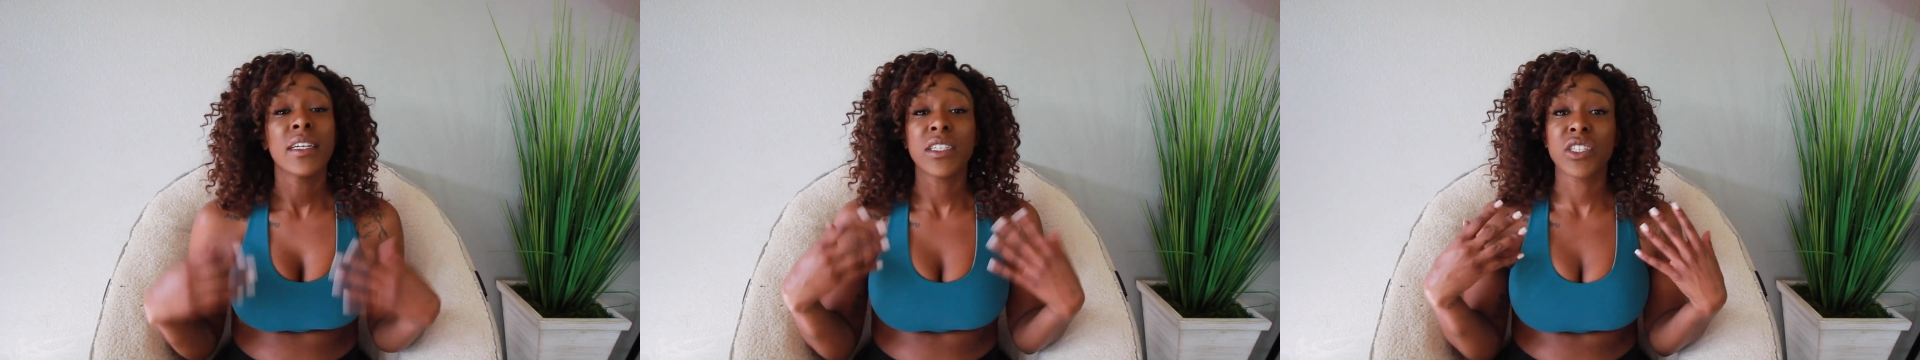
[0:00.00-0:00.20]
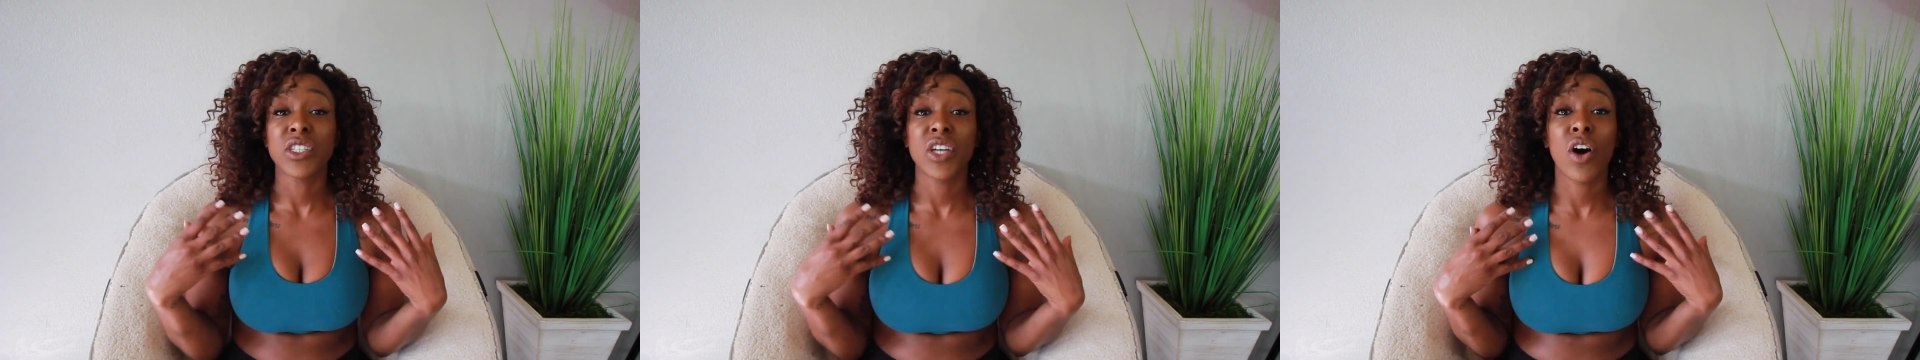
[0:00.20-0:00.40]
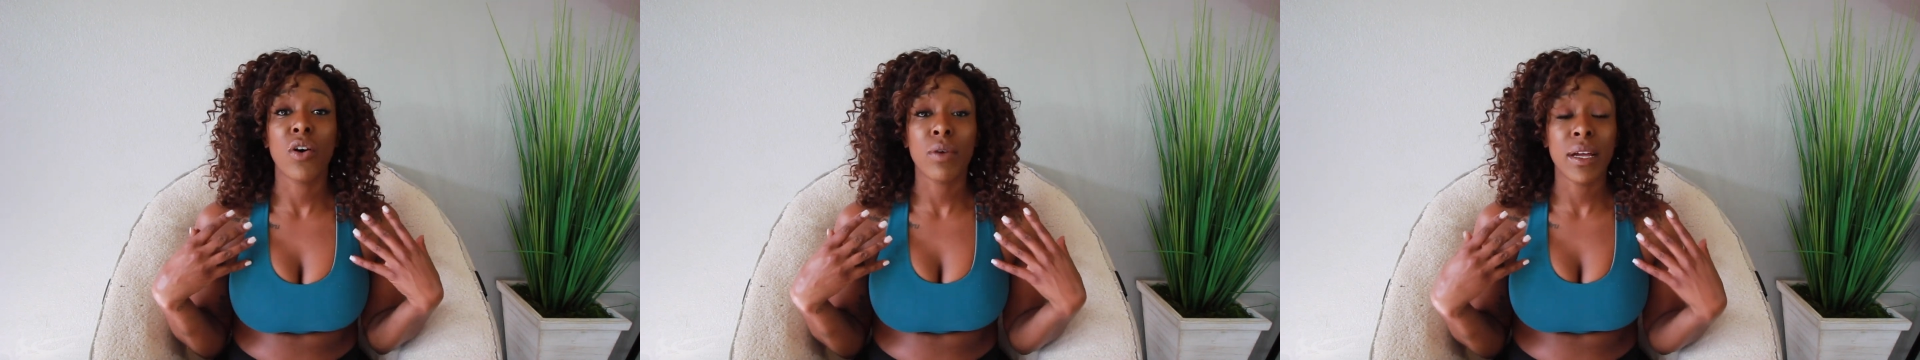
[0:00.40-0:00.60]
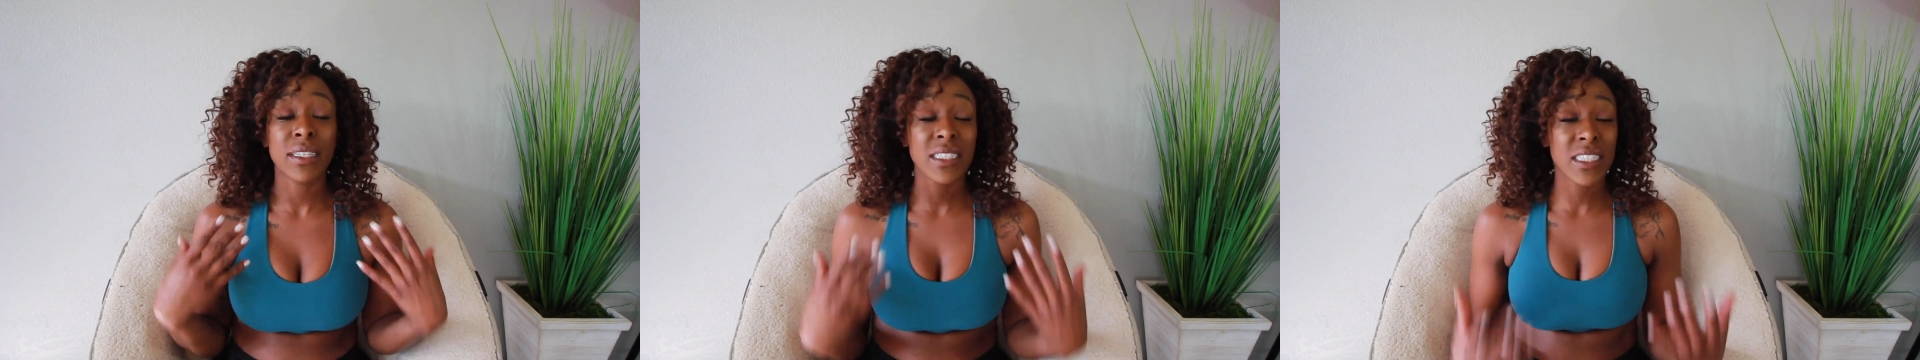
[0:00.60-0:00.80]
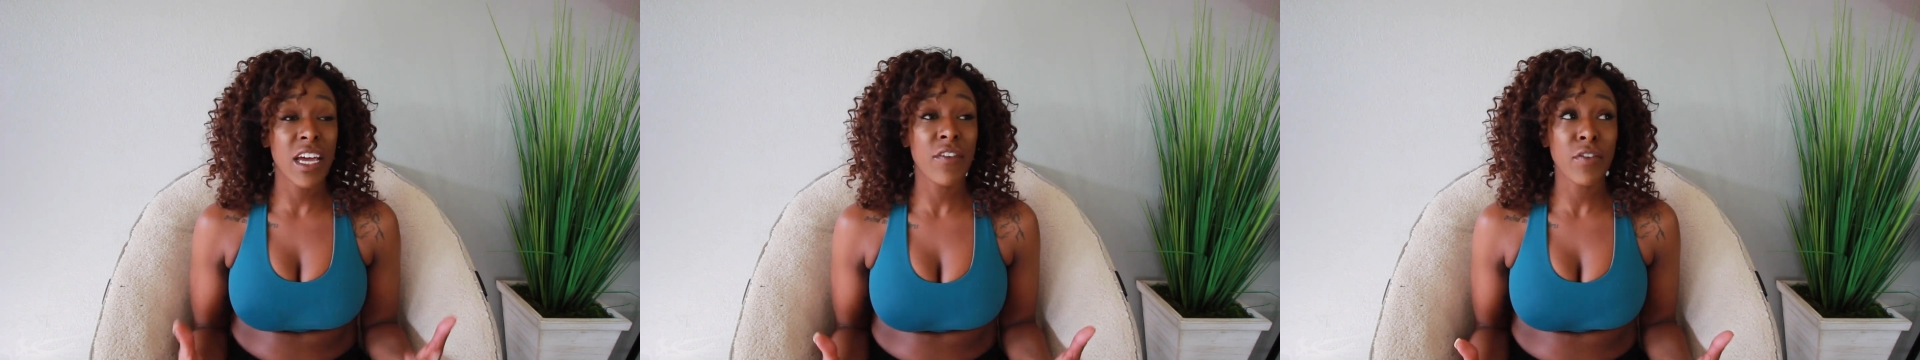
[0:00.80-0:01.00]
So
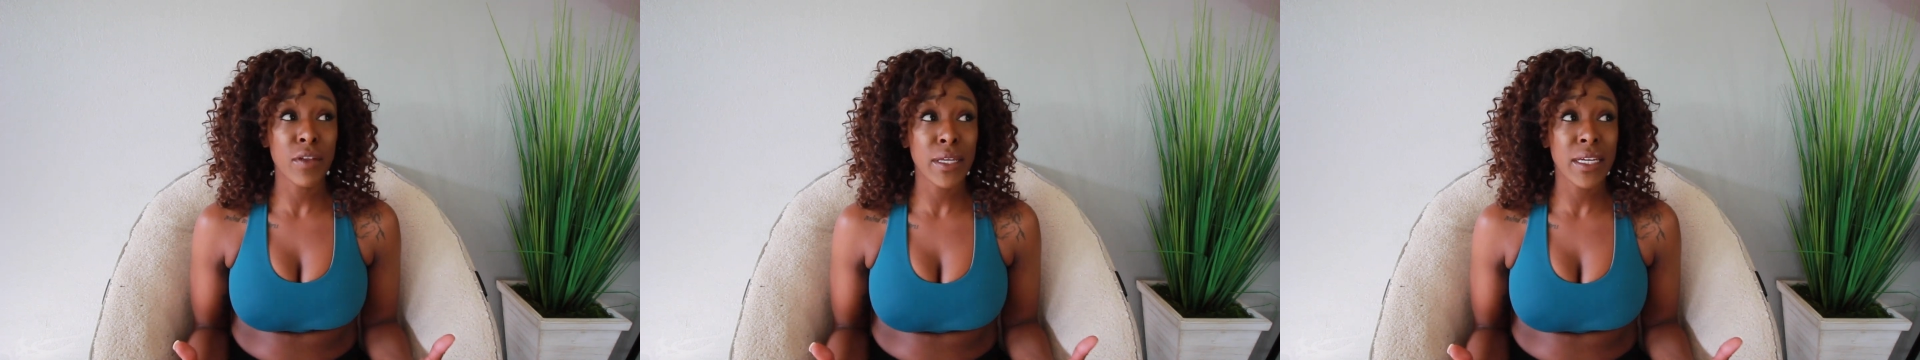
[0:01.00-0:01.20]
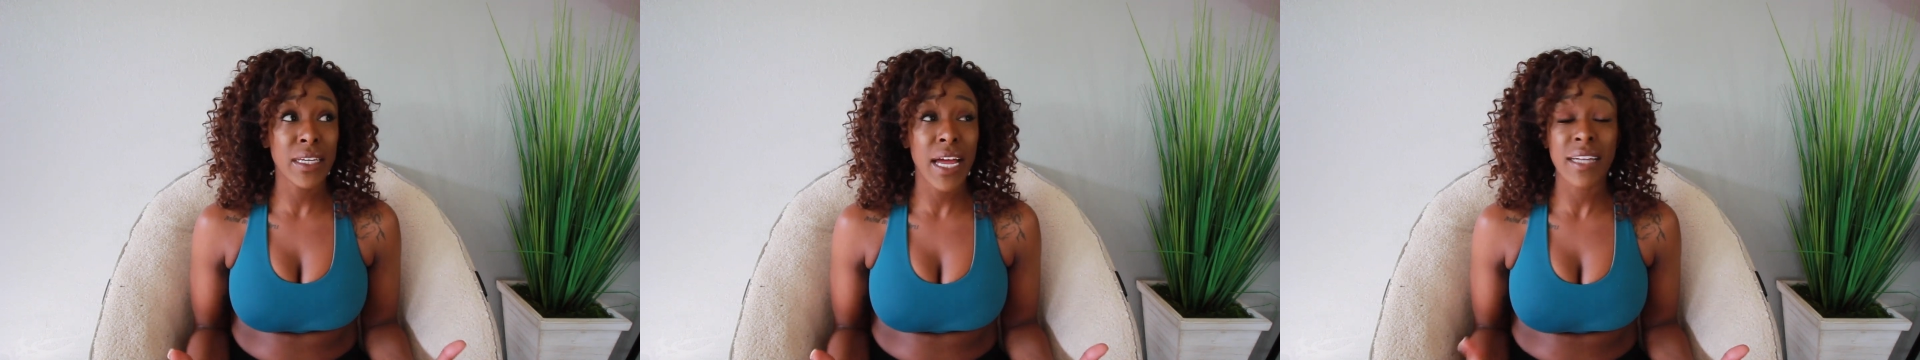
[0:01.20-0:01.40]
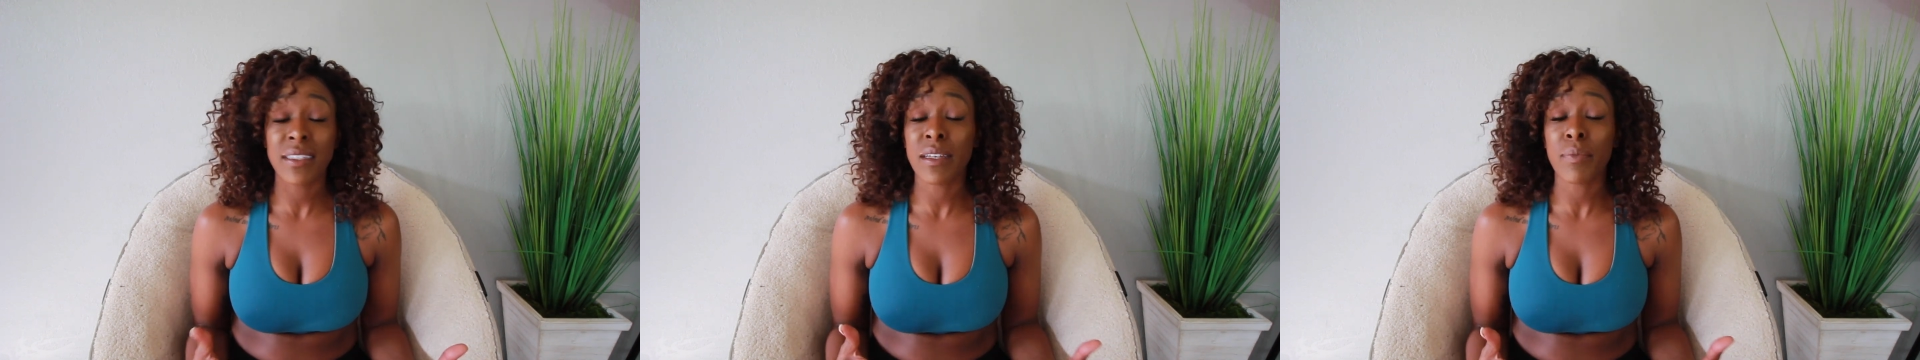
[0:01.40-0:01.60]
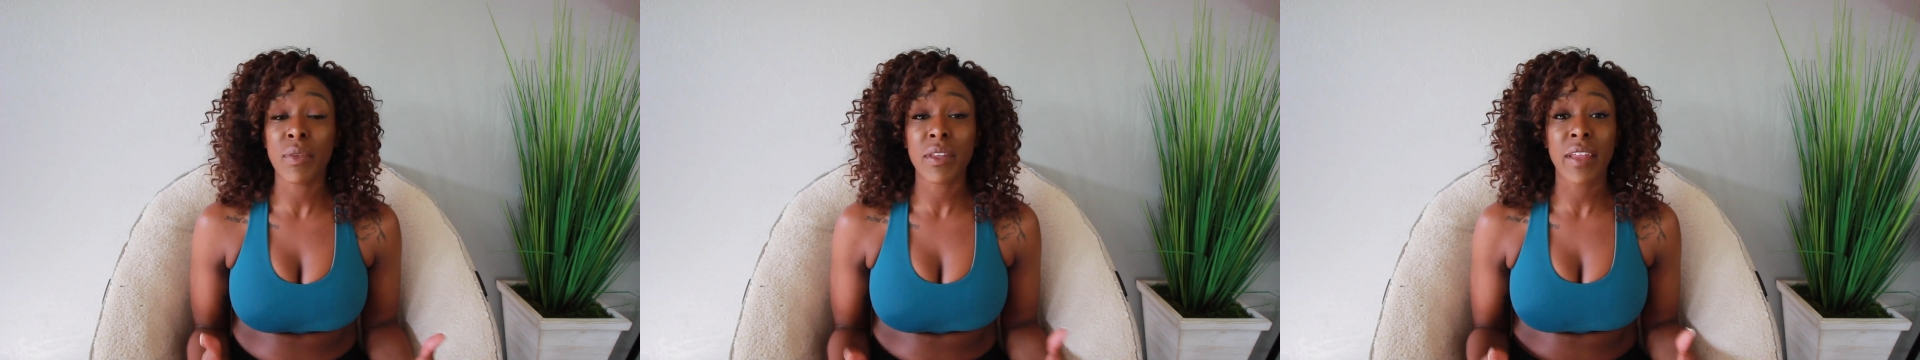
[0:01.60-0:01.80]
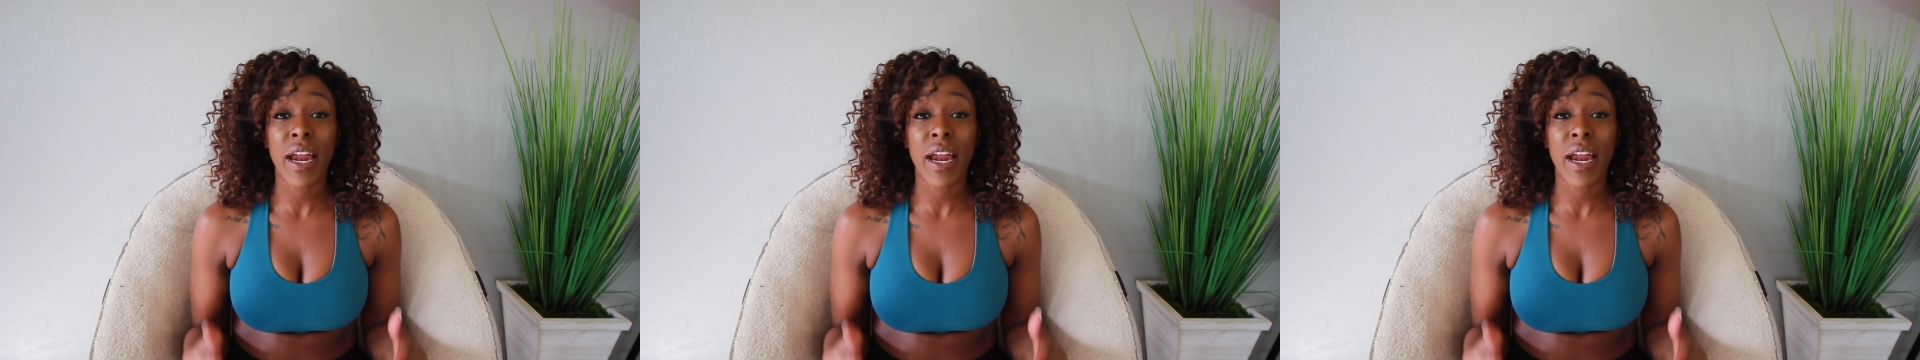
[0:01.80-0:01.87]
it's definitely not something